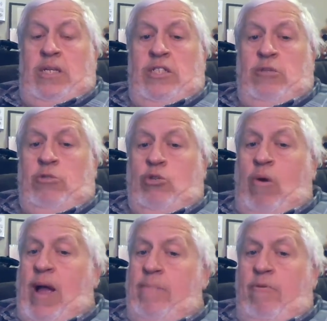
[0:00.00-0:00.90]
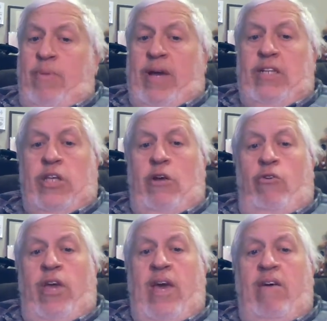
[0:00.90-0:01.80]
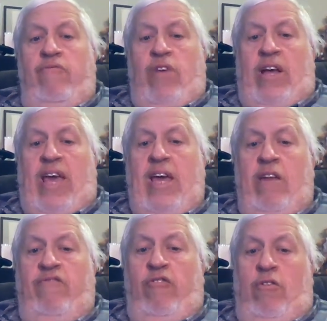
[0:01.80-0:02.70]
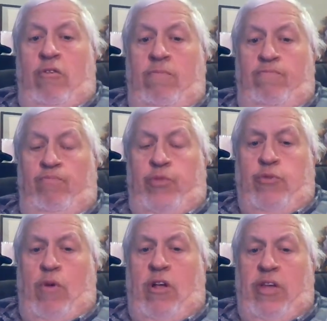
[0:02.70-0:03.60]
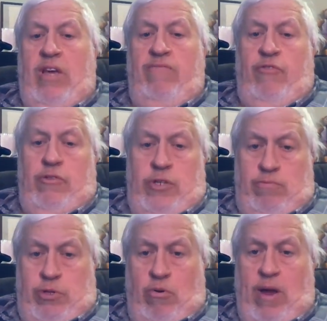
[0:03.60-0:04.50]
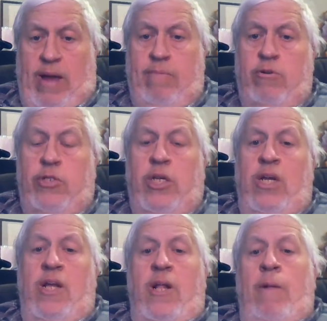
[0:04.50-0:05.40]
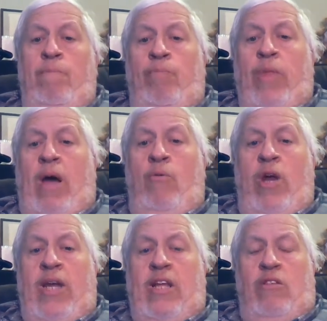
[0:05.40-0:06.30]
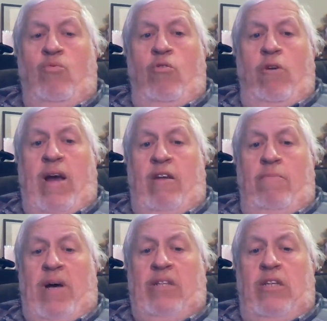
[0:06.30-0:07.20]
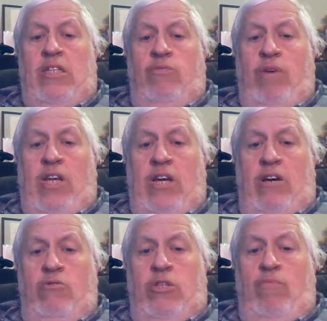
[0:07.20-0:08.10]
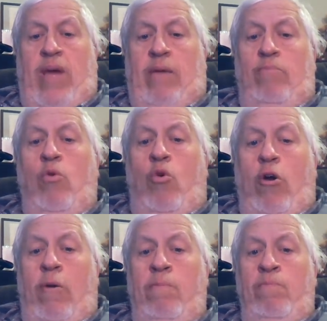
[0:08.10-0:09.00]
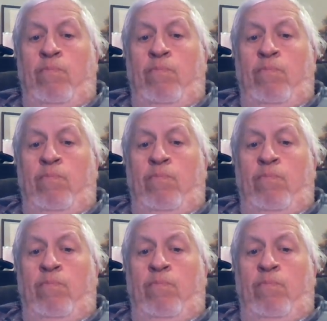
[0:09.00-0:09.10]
subscriber base. I only have a handful, small handful of subscribers. I want to get the word out about these videos and make more.